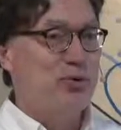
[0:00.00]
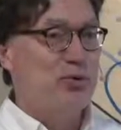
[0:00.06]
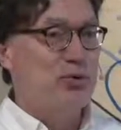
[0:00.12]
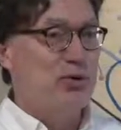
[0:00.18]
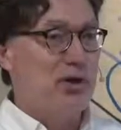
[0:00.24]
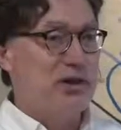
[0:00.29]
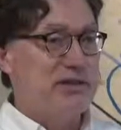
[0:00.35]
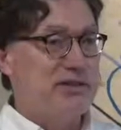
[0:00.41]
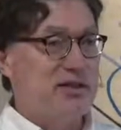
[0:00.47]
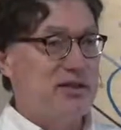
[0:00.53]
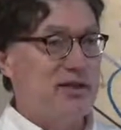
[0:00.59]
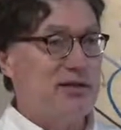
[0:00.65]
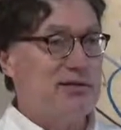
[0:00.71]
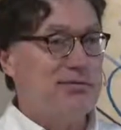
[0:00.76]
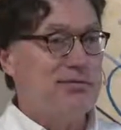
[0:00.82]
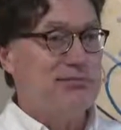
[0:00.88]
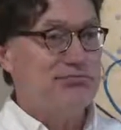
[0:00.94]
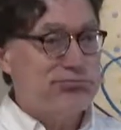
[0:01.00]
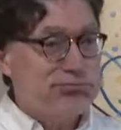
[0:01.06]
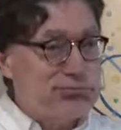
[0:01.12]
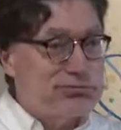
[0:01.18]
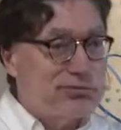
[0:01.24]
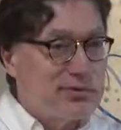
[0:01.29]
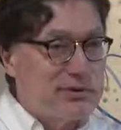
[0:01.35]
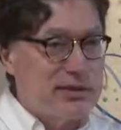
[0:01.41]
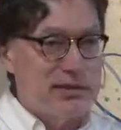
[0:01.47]
Their lights on.
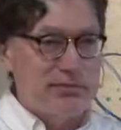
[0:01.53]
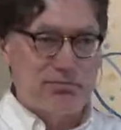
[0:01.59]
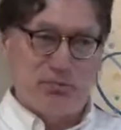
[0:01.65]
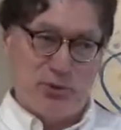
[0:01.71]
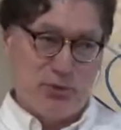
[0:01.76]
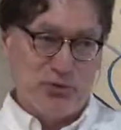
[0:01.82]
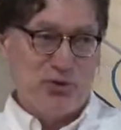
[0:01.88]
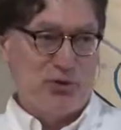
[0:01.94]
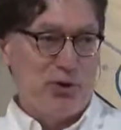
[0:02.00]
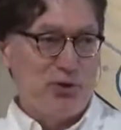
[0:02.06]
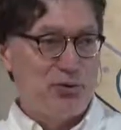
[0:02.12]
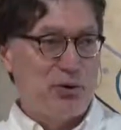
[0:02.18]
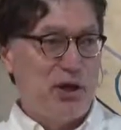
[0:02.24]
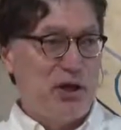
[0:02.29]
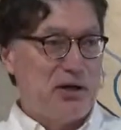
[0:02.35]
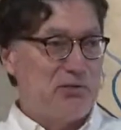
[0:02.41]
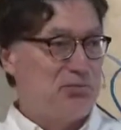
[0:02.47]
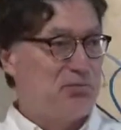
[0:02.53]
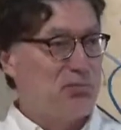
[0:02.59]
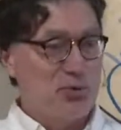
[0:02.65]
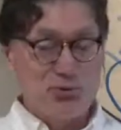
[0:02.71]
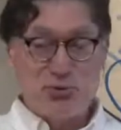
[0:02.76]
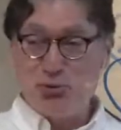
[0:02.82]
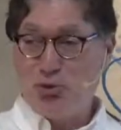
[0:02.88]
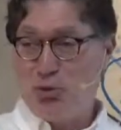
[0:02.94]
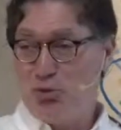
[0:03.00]
It's like, there's another lane.
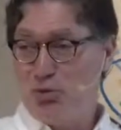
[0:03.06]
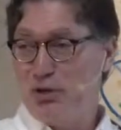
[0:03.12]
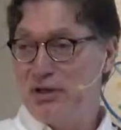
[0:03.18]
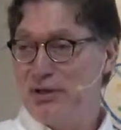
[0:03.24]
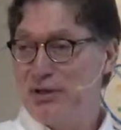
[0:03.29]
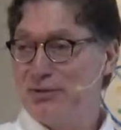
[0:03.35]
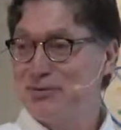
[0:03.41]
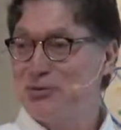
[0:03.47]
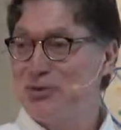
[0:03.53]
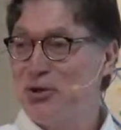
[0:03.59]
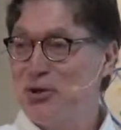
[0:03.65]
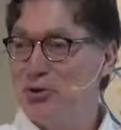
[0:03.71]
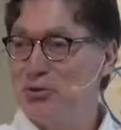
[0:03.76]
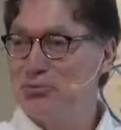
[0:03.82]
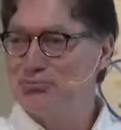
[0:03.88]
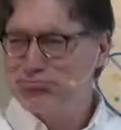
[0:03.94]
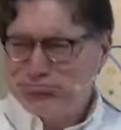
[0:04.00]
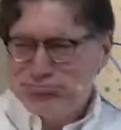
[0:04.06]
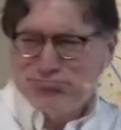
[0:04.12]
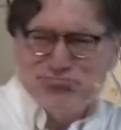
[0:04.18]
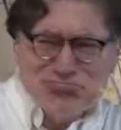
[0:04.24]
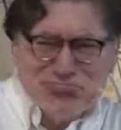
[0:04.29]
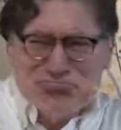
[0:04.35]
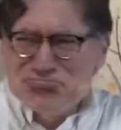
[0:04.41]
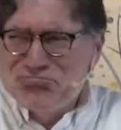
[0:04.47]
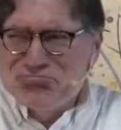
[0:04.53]
There's nobody else
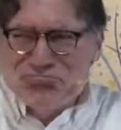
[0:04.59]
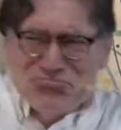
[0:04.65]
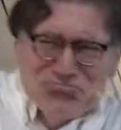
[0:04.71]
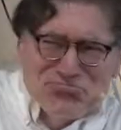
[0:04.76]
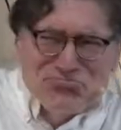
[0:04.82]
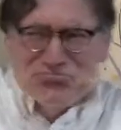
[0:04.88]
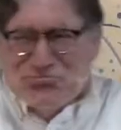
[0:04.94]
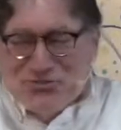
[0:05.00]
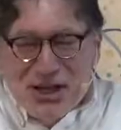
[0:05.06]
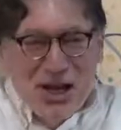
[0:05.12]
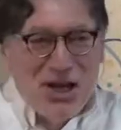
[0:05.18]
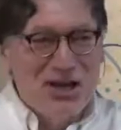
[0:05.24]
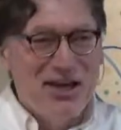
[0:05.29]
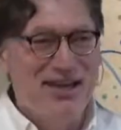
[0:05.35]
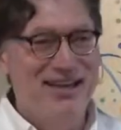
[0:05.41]
here.